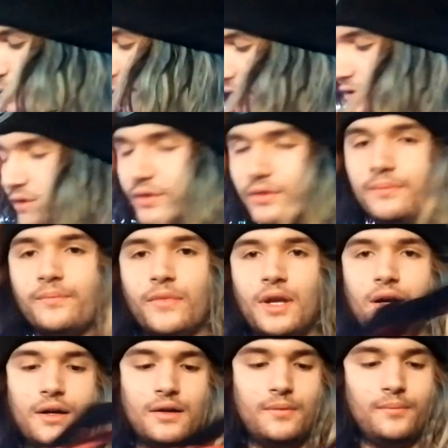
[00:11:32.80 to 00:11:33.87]
special.
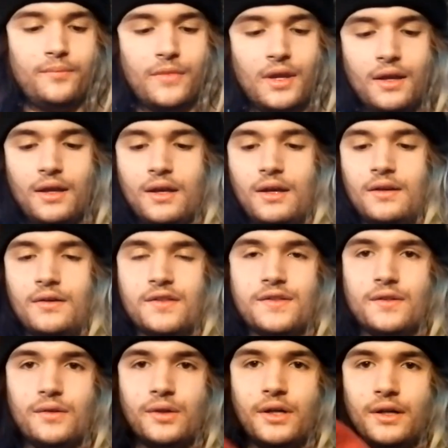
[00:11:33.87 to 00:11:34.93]
And
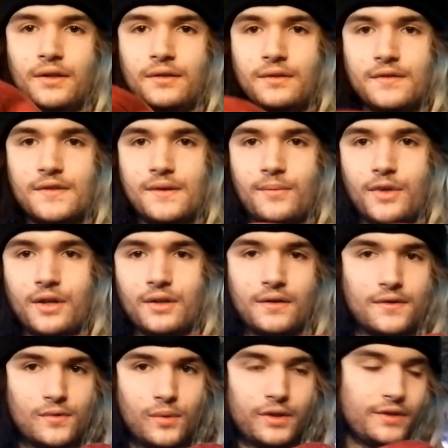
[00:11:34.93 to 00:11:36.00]
also same thing on
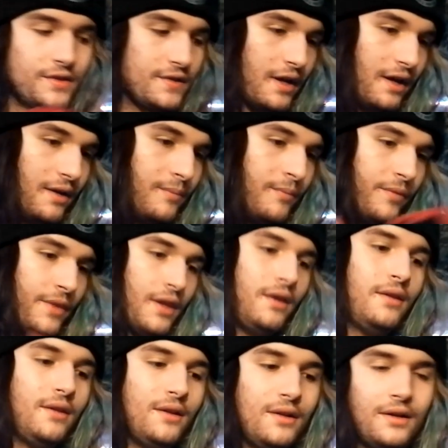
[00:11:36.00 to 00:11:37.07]
his welder's cap.
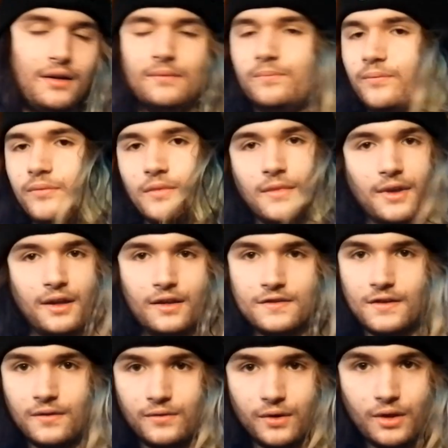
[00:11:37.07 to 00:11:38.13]
I
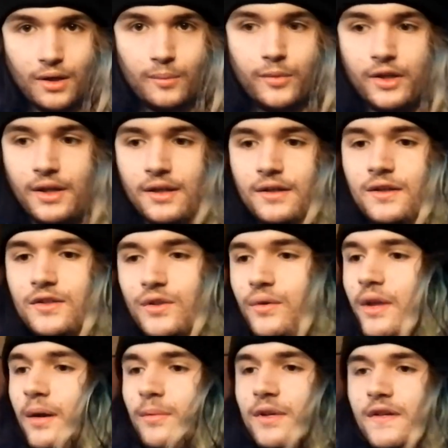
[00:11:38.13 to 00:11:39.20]
guess I feel obligated to show
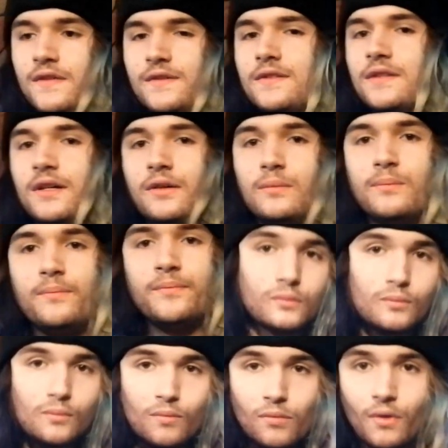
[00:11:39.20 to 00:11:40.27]
that because it's here.
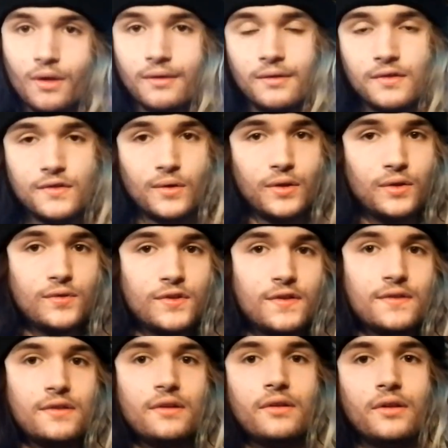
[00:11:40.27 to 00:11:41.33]
So I do
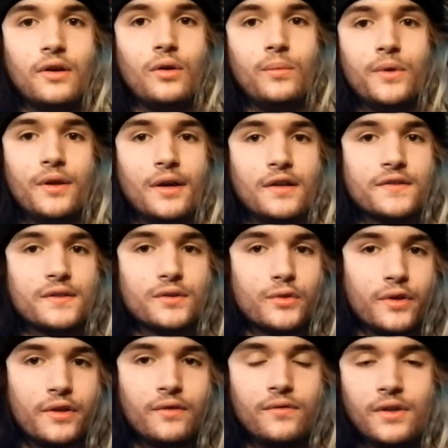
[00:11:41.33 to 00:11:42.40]
sincerely hope you guys
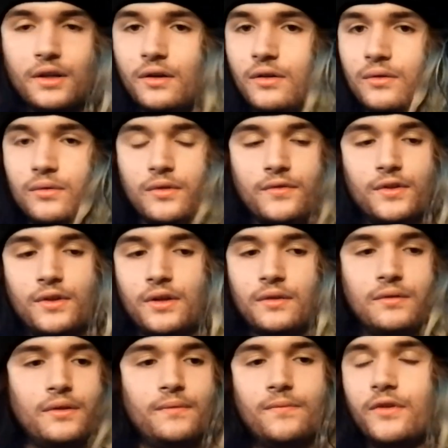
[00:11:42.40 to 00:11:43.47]
enjoyed the video. If you
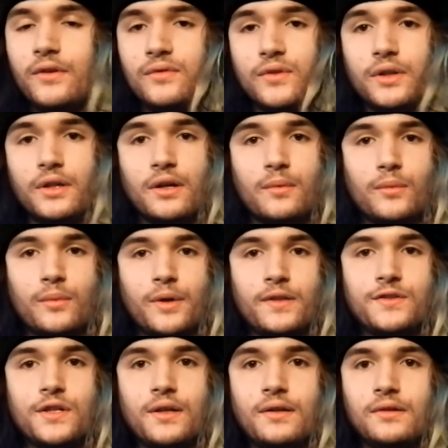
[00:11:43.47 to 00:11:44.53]
did, feel free to come to my
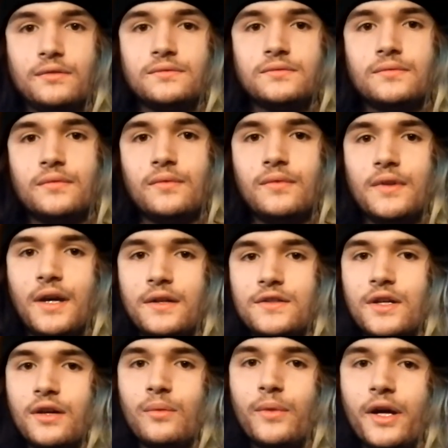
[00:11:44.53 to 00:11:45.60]
channel and like
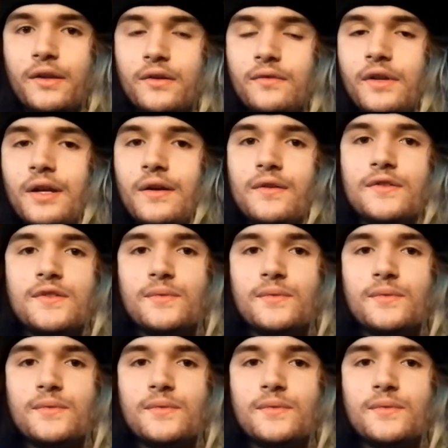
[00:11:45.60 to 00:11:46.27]
check out my other videos,